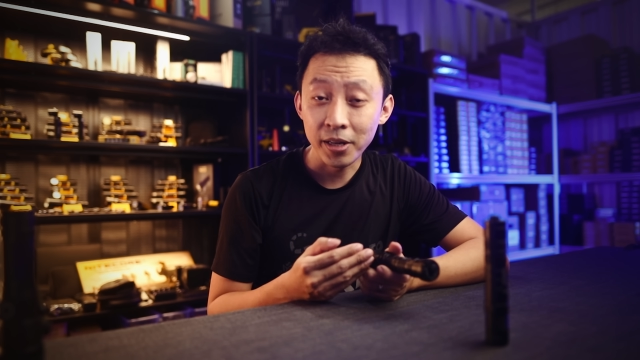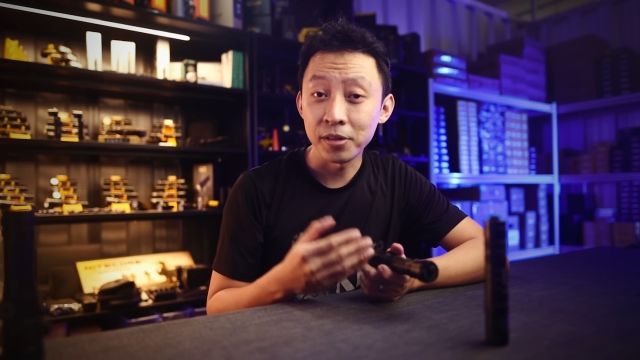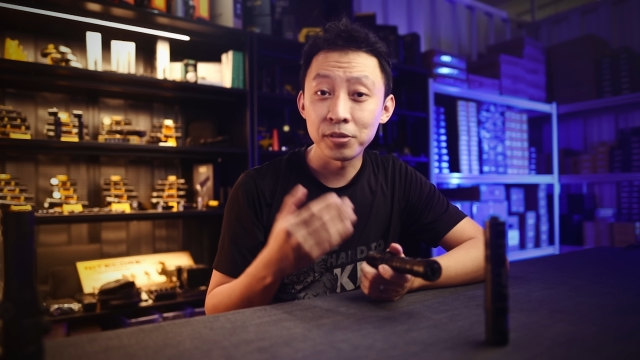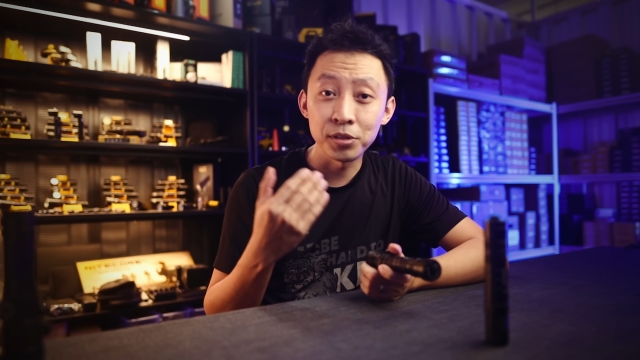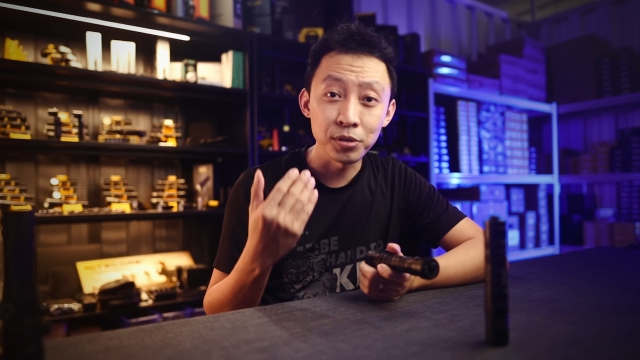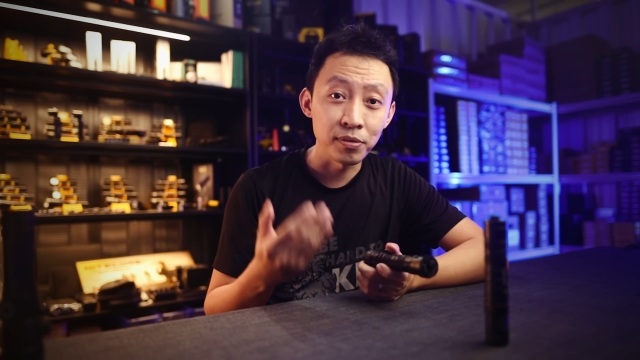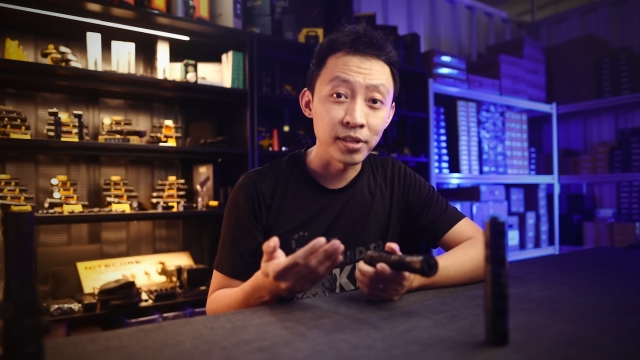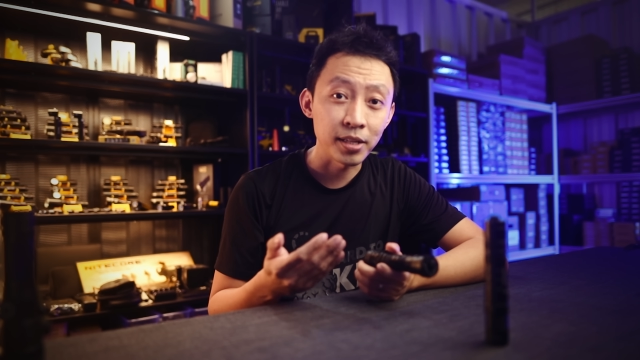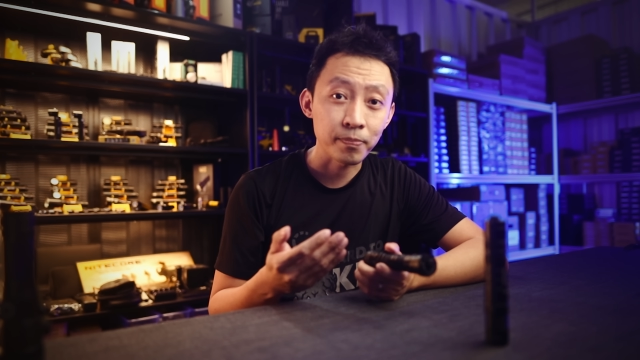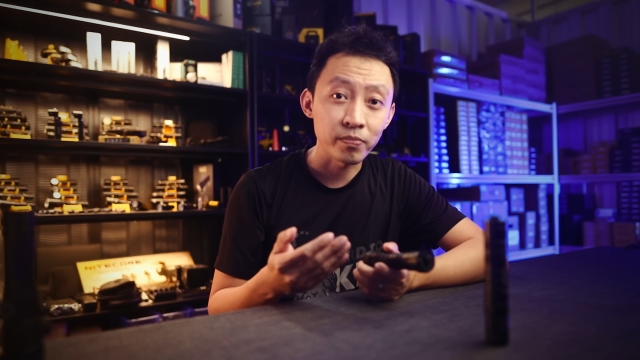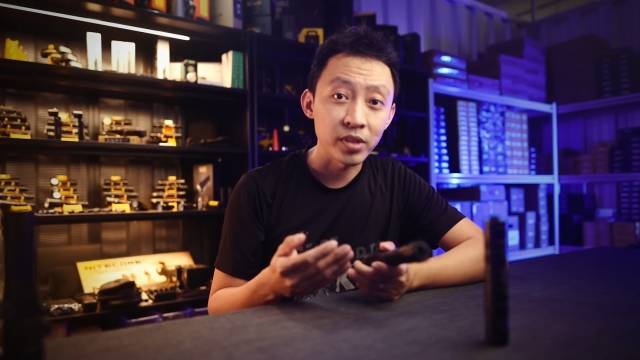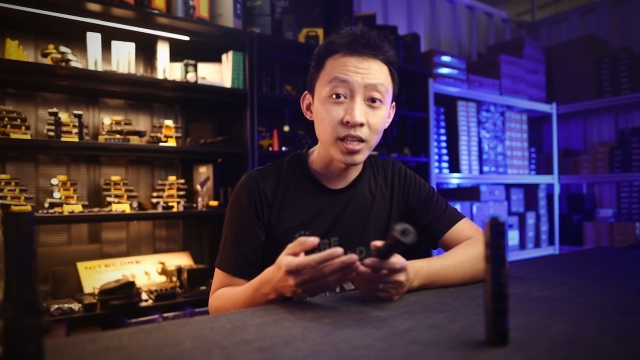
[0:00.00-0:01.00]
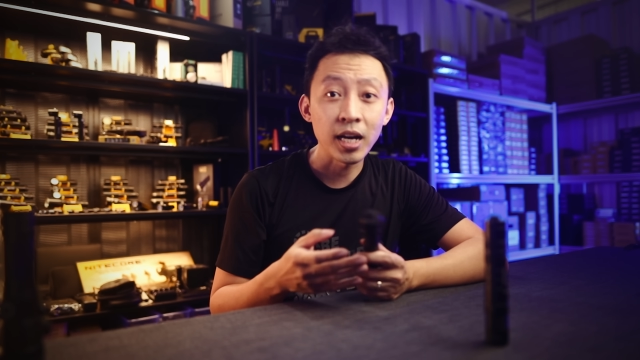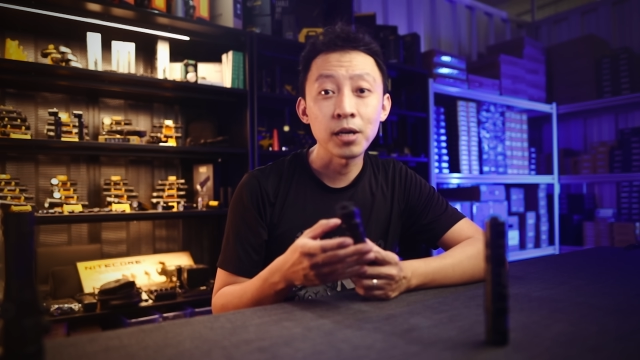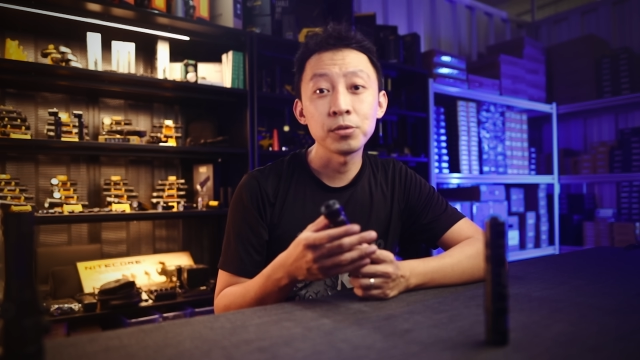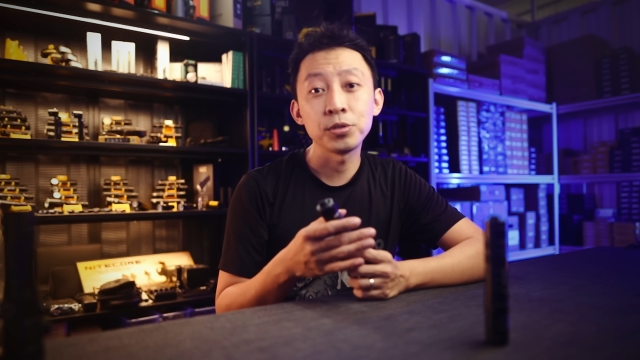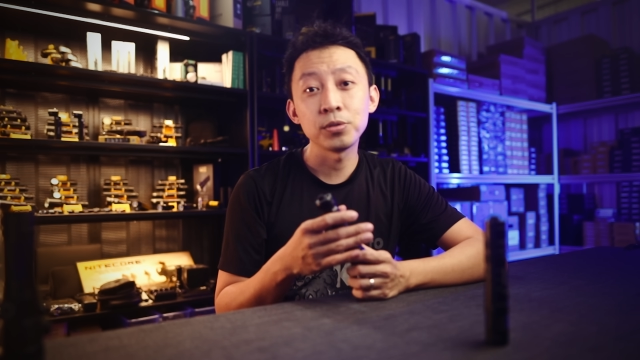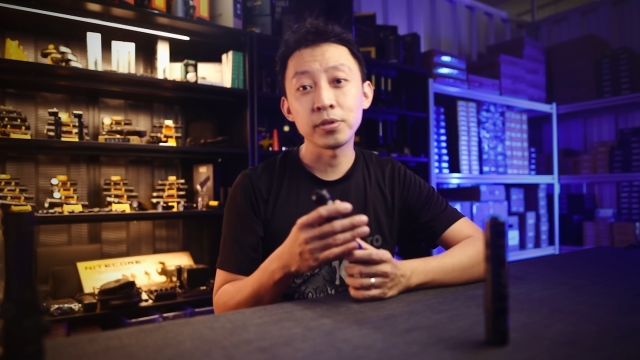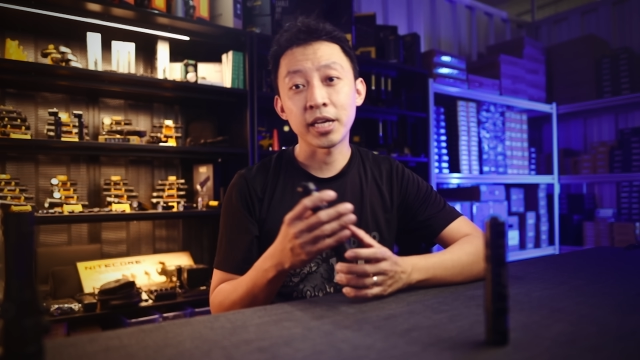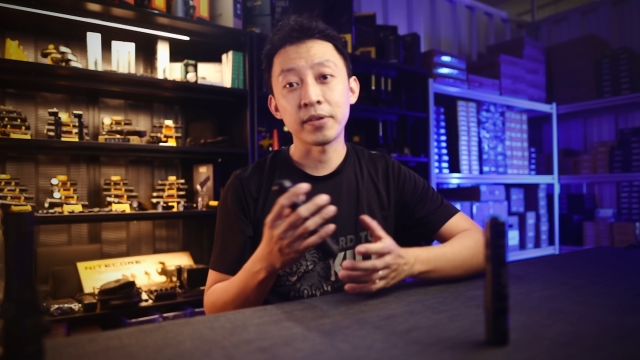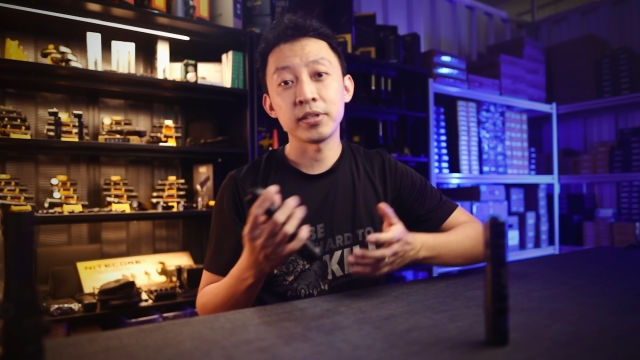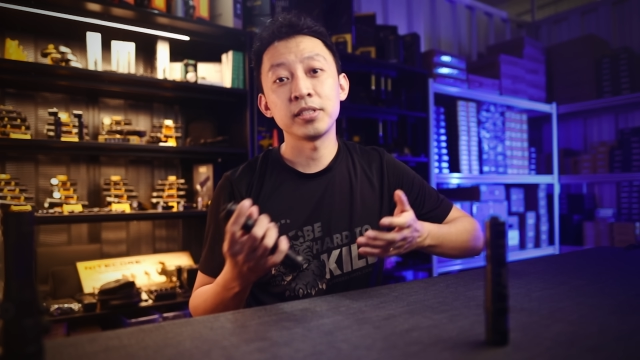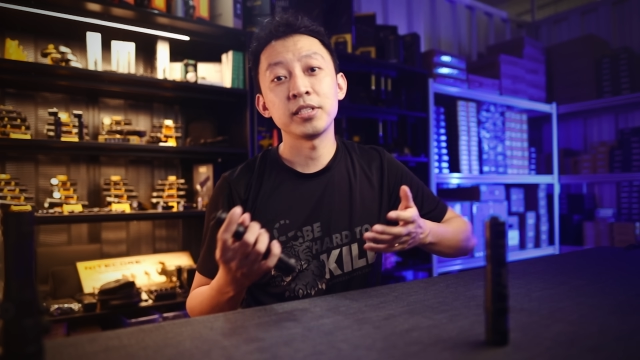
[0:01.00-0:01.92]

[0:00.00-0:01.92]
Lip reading: How do you deal with that? Then how do you carry